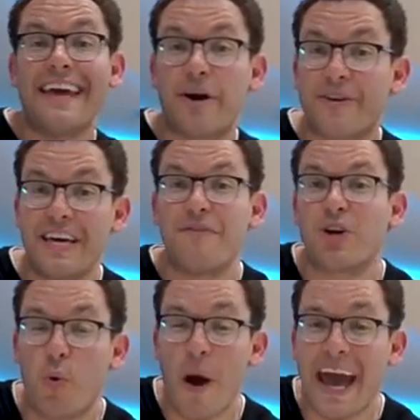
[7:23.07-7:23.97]
they are
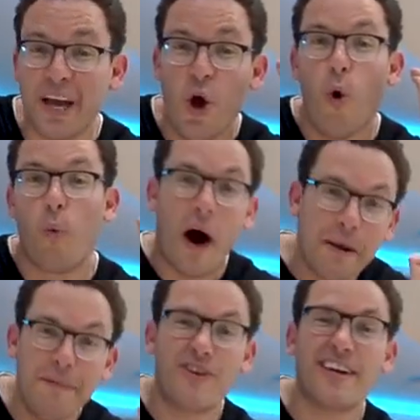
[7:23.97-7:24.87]
giving away
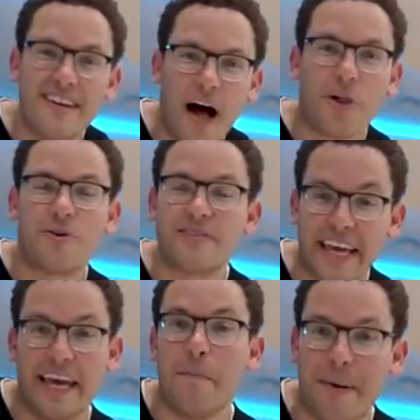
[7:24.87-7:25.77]
$1 million
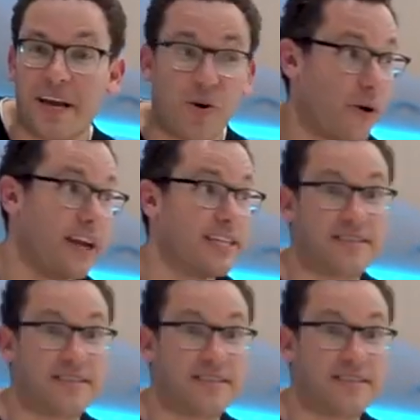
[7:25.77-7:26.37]
in Bitcoin.